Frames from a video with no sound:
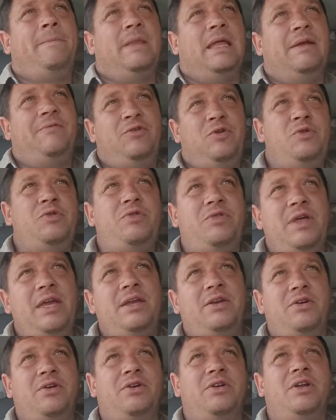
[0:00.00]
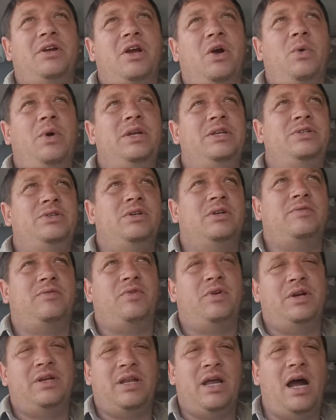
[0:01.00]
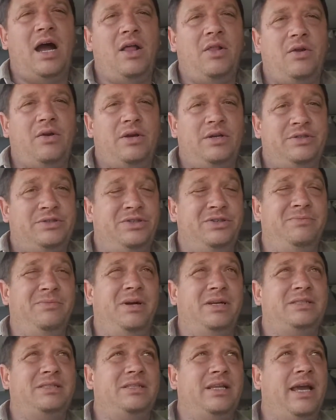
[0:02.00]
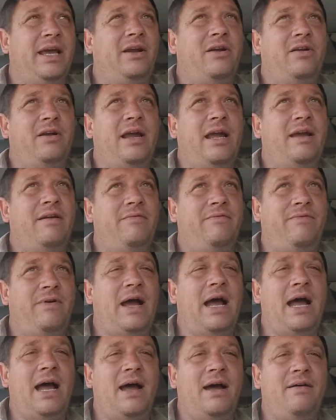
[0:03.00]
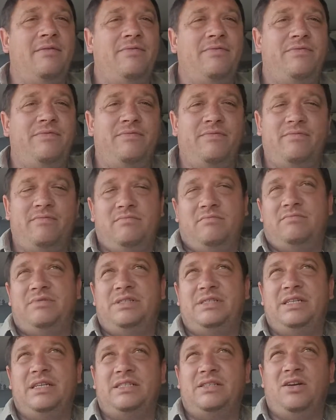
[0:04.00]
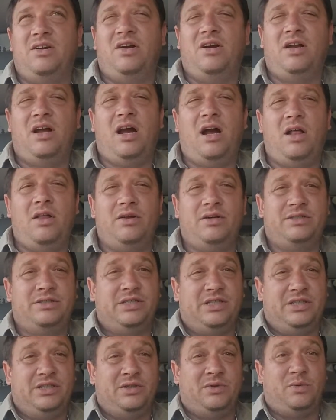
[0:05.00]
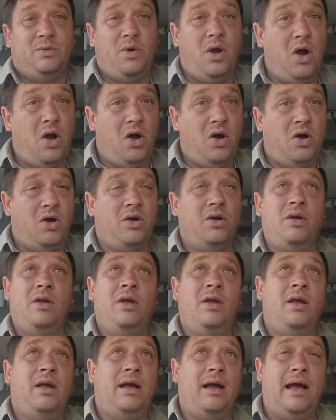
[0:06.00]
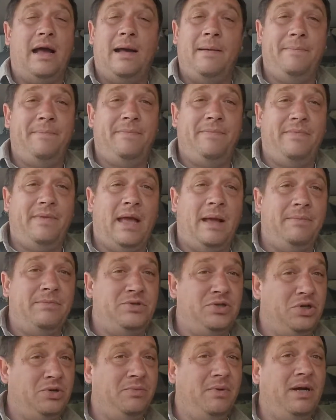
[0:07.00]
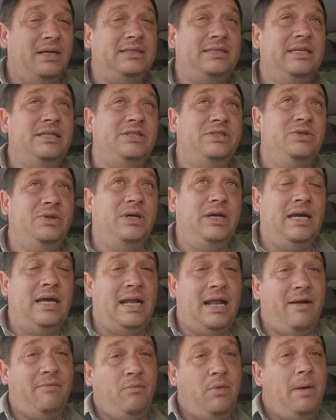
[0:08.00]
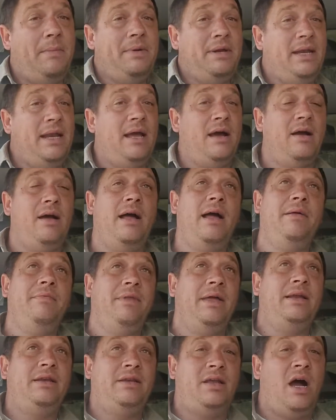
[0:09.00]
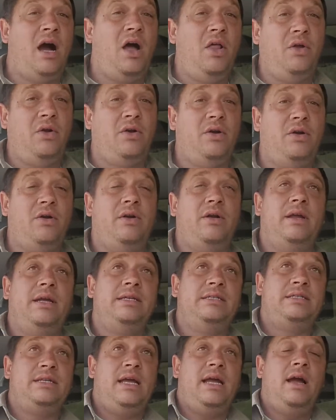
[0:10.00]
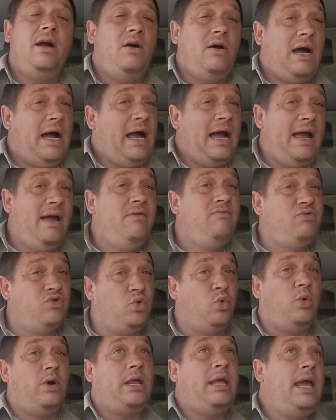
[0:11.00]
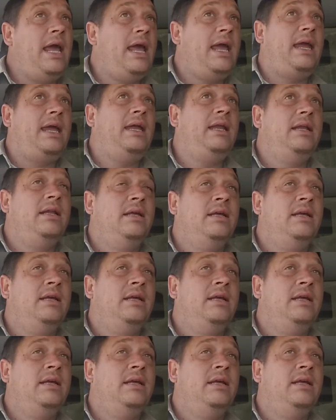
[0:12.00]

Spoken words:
if you think you're going to go into it for $1 and 2 months later have $600, you're wrong. I'm 2 months into it, and now that dollar is now, I have 28.